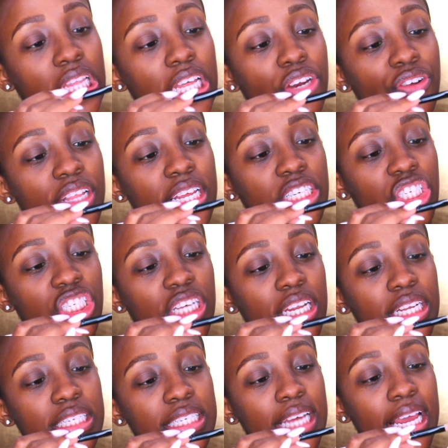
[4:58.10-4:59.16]
Literally just
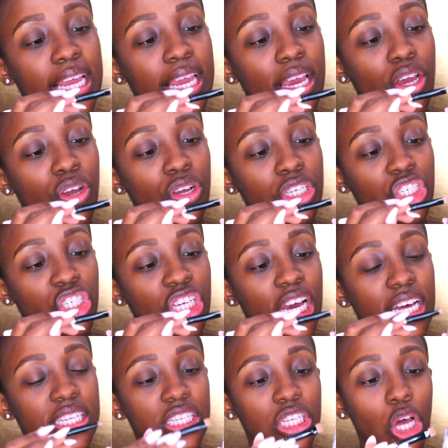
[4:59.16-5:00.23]
going to take
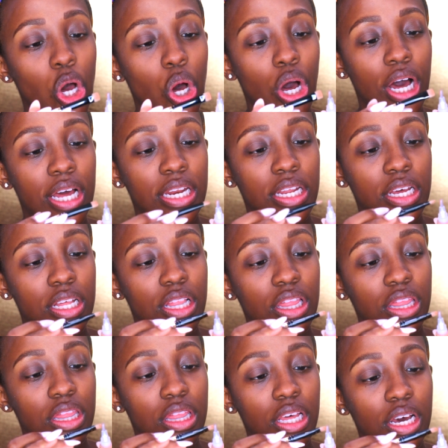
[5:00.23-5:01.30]
just on
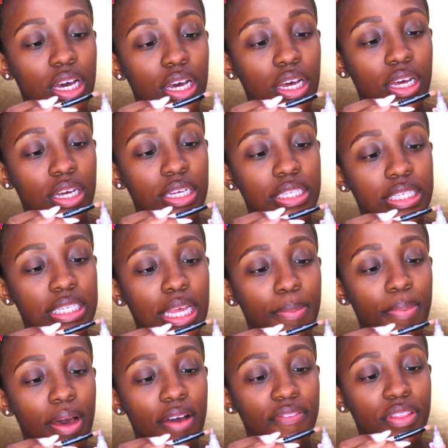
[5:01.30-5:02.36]
the
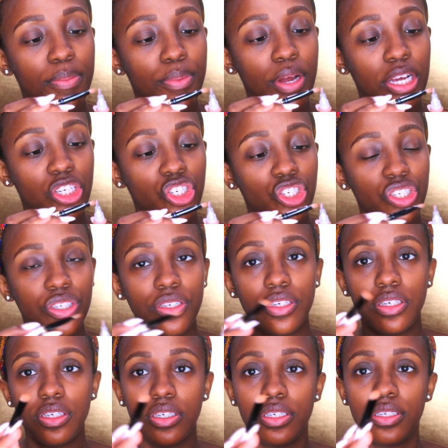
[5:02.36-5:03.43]
tip of the brush.
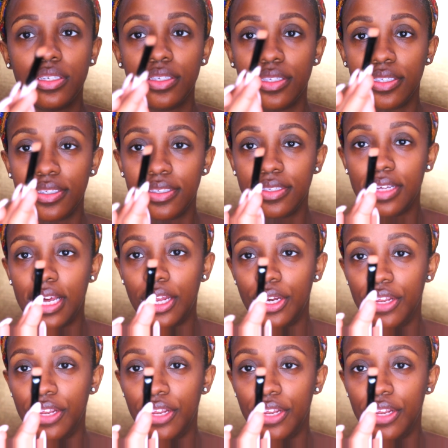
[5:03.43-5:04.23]
I